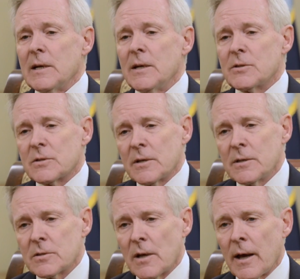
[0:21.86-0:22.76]
It's
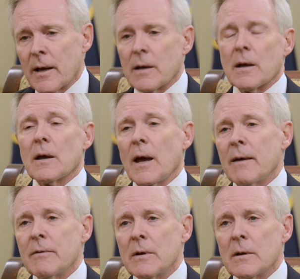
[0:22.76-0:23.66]
things like
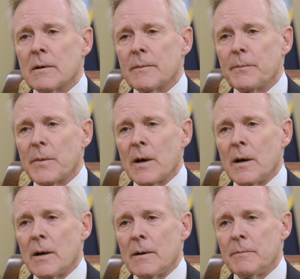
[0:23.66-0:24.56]
having
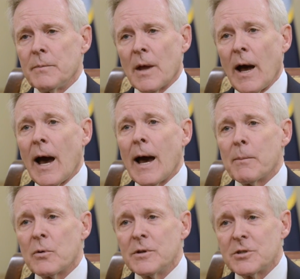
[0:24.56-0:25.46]

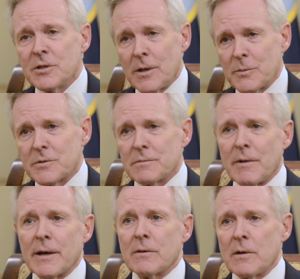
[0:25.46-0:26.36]
hybrid ships
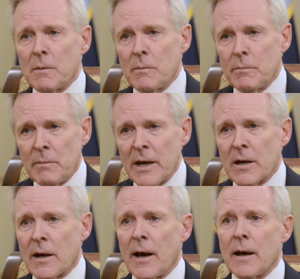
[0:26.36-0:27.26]
like the
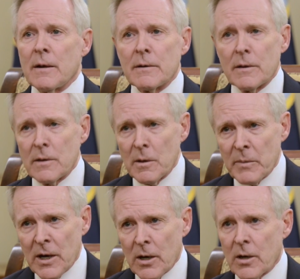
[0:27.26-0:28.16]
Macon Island and the
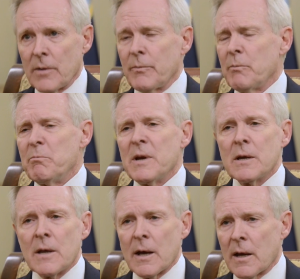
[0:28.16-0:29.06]
America,
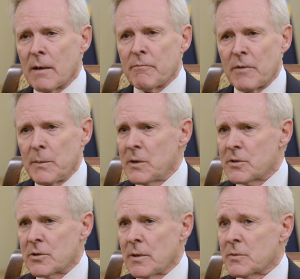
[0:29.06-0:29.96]
big deck amphibious
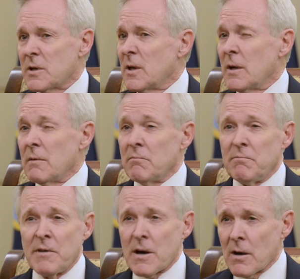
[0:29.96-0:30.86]
ships,
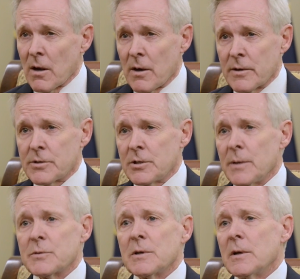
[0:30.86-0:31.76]
very large
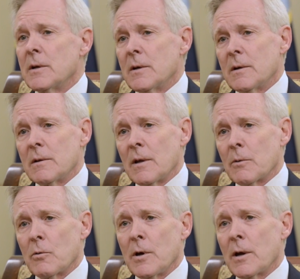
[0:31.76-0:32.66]
ships
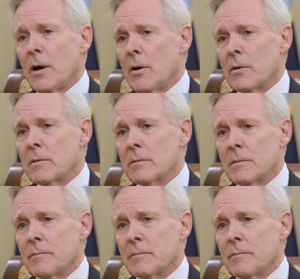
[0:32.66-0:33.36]
that run on